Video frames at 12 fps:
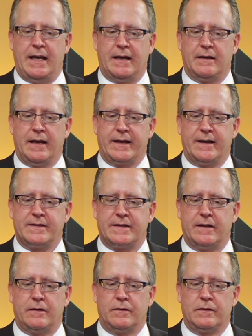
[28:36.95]
And like I
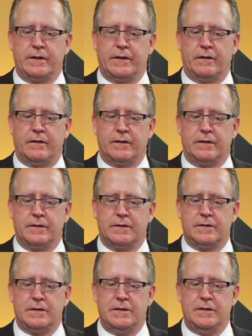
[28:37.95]
said earlier,
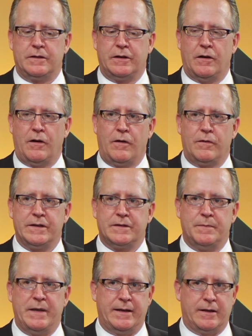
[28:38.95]
you can
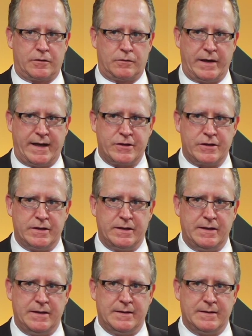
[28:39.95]
always make a correction
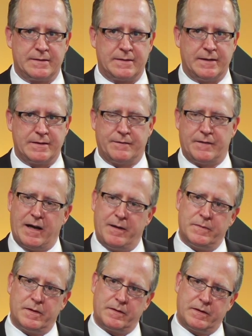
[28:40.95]
in the sense of,
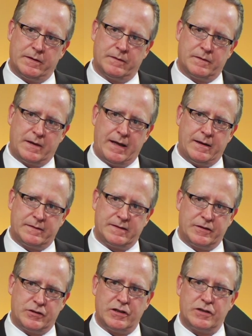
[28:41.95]
I'm going to
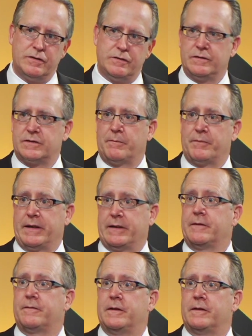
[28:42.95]
suggest you do something
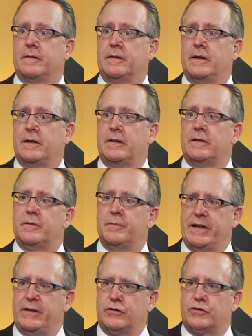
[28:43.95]
different to
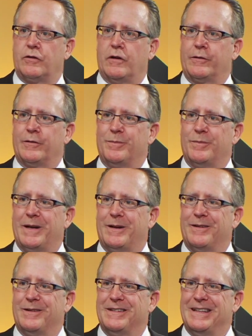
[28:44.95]
make you stronger and
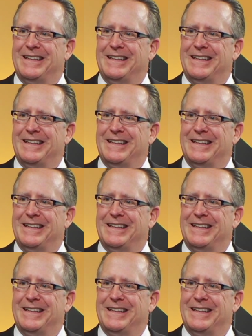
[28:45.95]
better.